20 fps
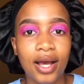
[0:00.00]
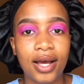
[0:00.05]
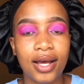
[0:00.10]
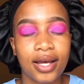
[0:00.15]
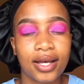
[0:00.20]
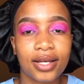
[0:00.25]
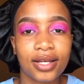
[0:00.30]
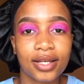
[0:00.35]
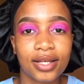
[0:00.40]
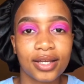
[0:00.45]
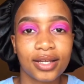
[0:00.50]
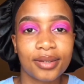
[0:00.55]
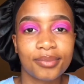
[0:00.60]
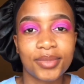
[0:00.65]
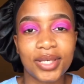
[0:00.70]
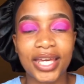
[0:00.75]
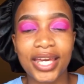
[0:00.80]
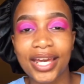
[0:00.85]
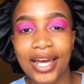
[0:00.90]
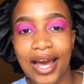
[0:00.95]

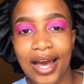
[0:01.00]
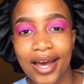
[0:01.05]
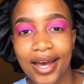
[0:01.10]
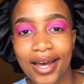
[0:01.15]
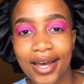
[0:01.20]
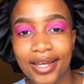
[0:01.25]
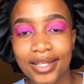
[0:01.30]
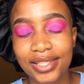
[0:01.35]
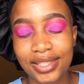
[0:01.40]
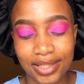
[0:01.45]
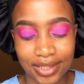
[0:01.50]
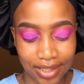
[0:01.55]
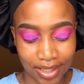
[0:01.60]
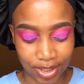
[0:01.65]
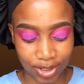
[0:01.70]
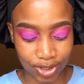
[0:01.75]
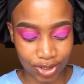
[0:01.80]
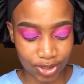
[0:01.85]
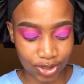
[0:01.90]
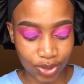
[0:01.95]
Hey guys,
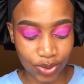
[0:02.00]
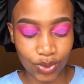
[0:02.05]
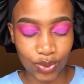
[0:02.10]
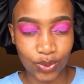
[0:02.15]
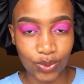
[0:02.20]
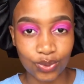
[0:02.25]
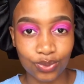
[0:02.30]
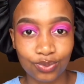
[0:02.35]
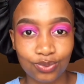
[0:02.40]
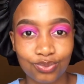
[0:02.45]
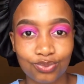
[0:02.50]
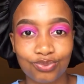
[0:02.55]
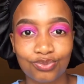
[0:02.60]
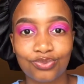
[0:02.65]
so